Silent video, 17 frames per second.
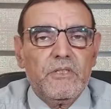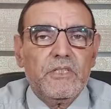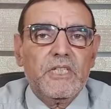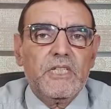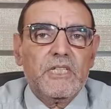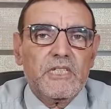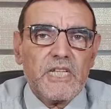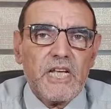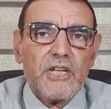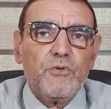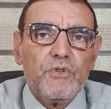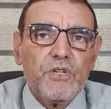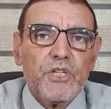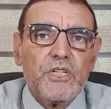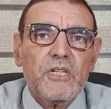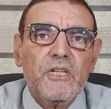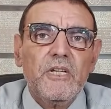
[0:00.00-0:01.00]

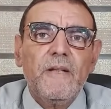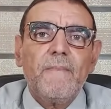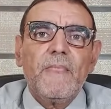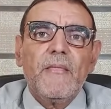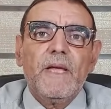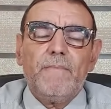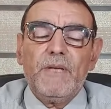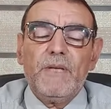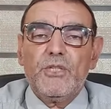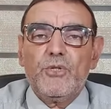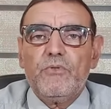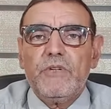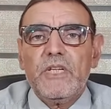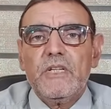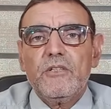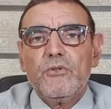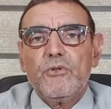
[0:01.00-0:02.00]
distinguish
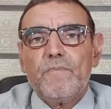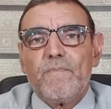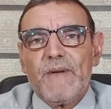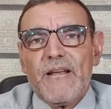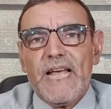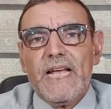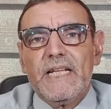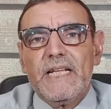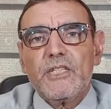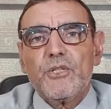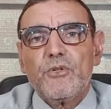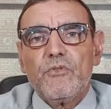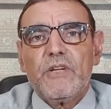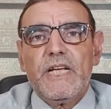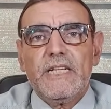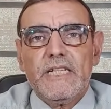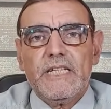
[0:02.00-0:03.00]
between the plants you
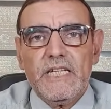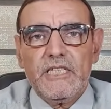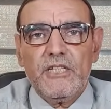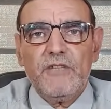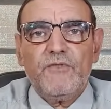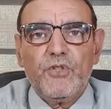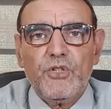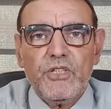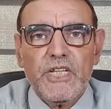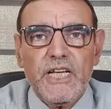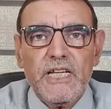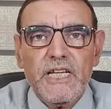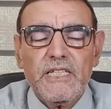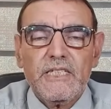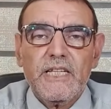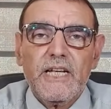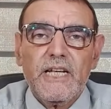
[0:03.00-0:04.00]
can eat every
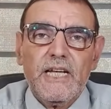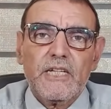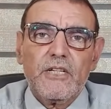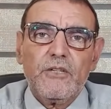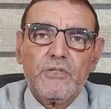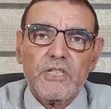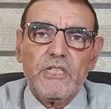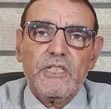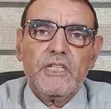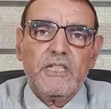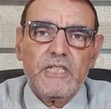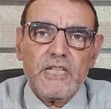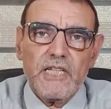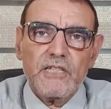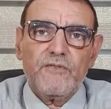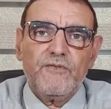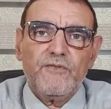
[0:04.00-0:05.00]
day, they are considered
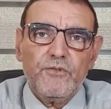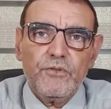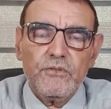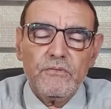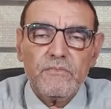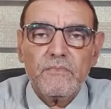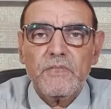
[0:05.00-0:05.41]
as food,